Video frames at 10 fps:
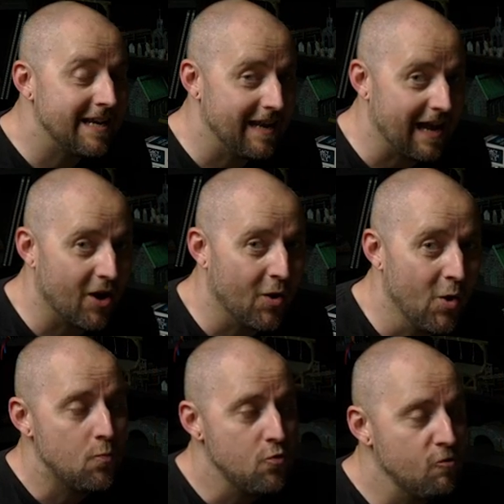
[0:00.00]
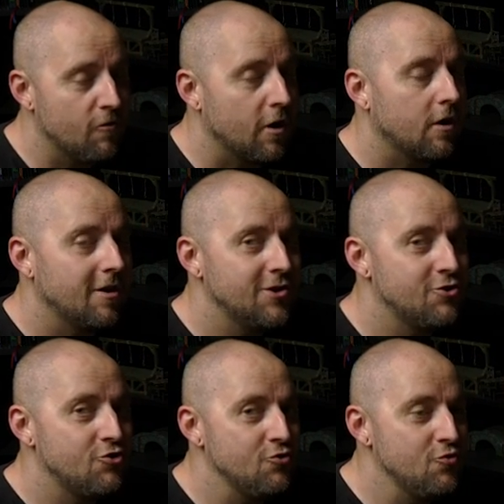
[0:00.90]
can now move on
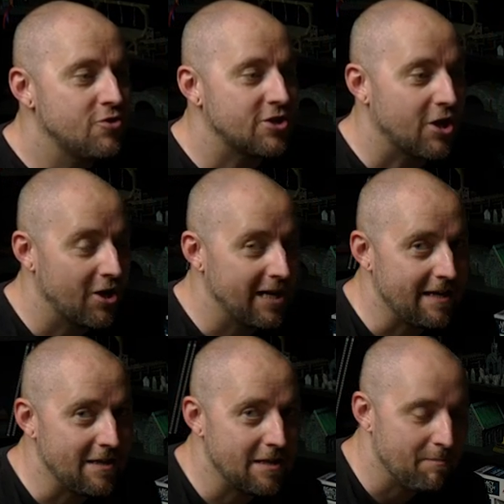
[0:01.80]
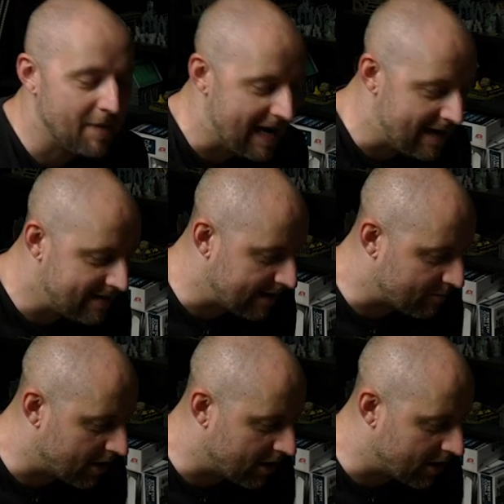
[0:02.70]
to starting the painting